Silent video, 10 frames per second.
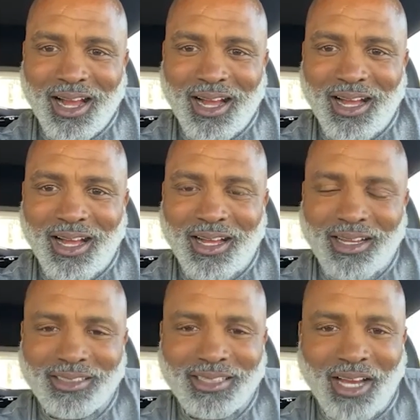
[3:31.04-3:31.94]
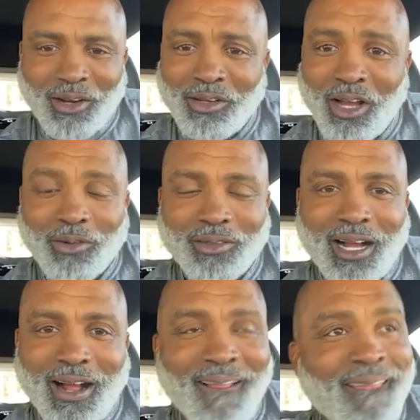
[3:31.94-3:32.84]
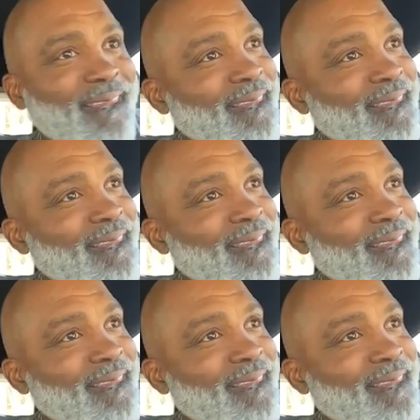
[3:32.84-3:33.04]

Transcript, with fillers: uh, I don't know. Uh,